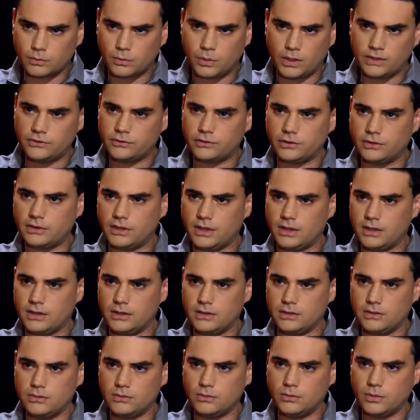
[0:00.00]
When should
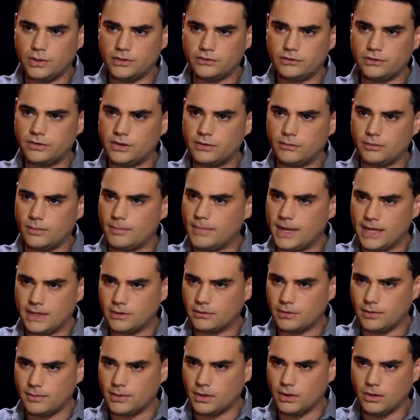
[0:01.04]
they, when should they remain
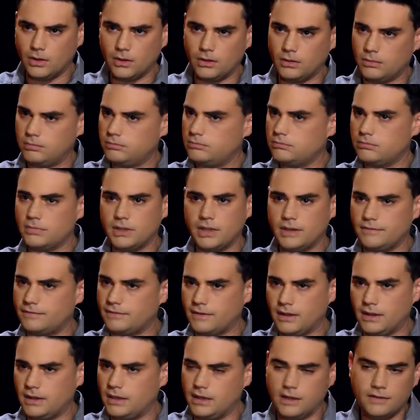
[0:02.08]
criminal, if,
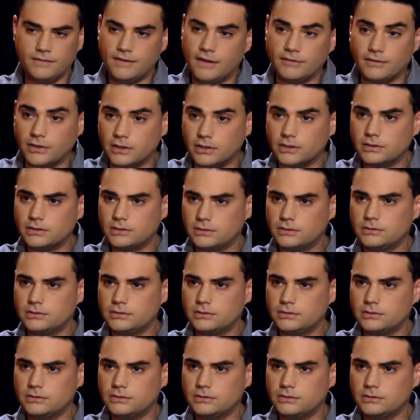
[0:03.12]
if ever?